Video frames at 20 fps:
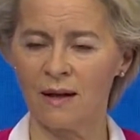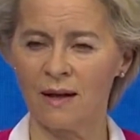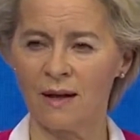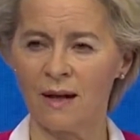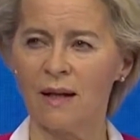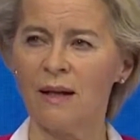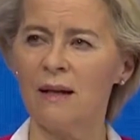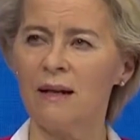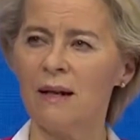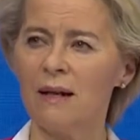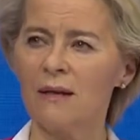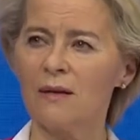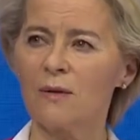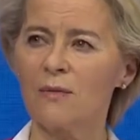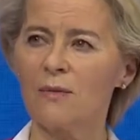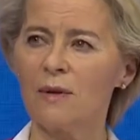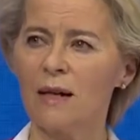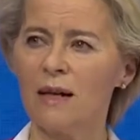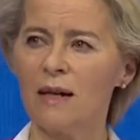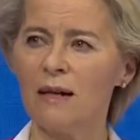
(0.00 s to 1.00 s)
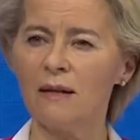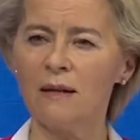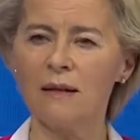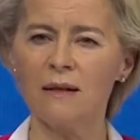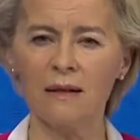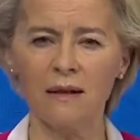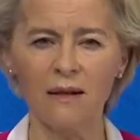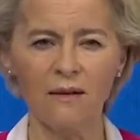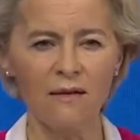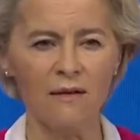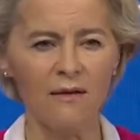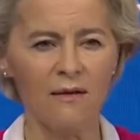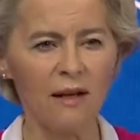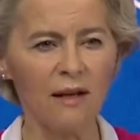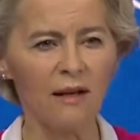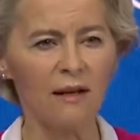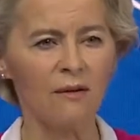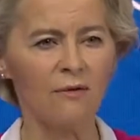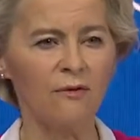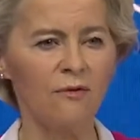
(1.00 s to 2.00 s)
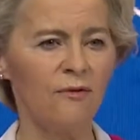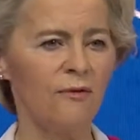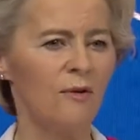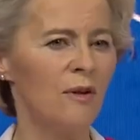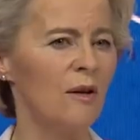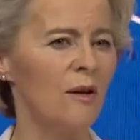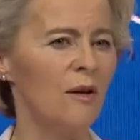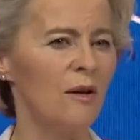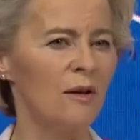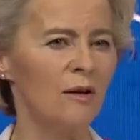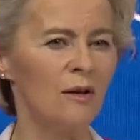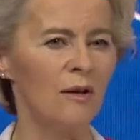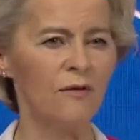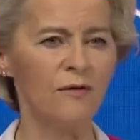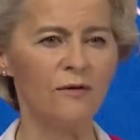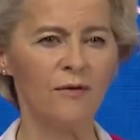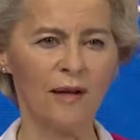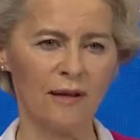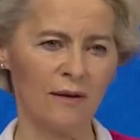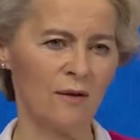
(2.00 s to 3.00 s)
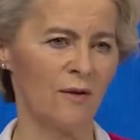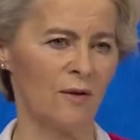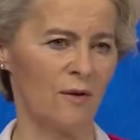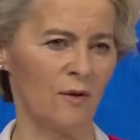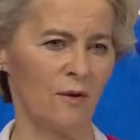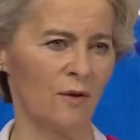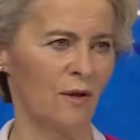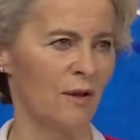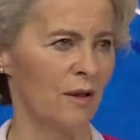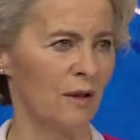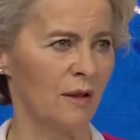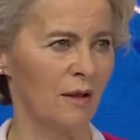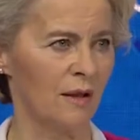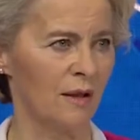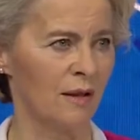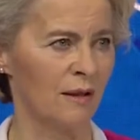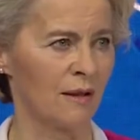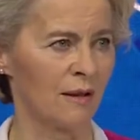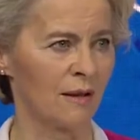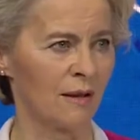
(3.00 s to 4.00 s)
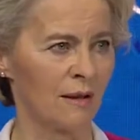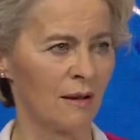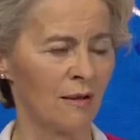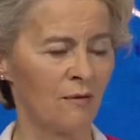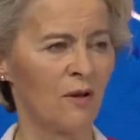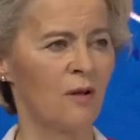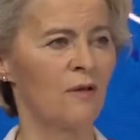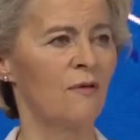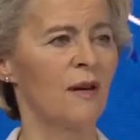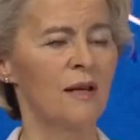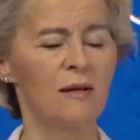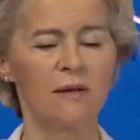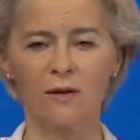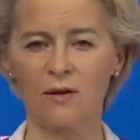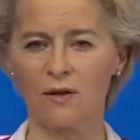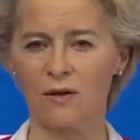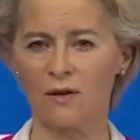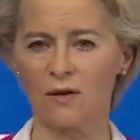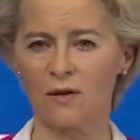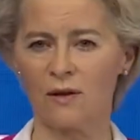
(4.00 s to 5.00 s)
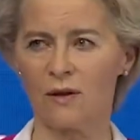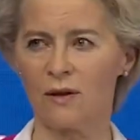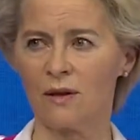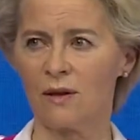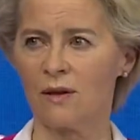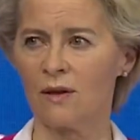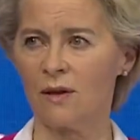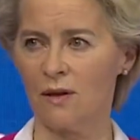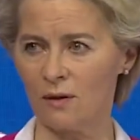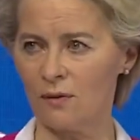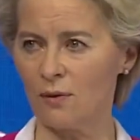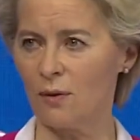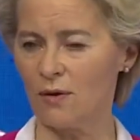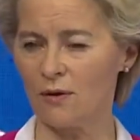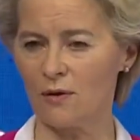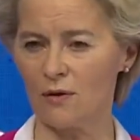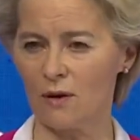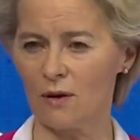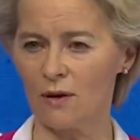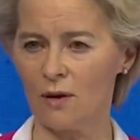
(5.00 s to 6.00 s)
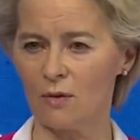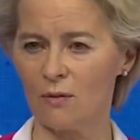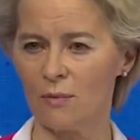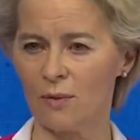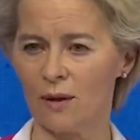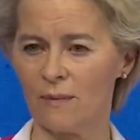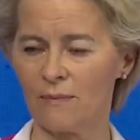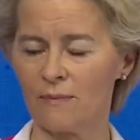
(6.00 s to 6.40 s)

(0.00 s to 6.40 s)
and it has created a thick fog of uncertainty for investors across the globe.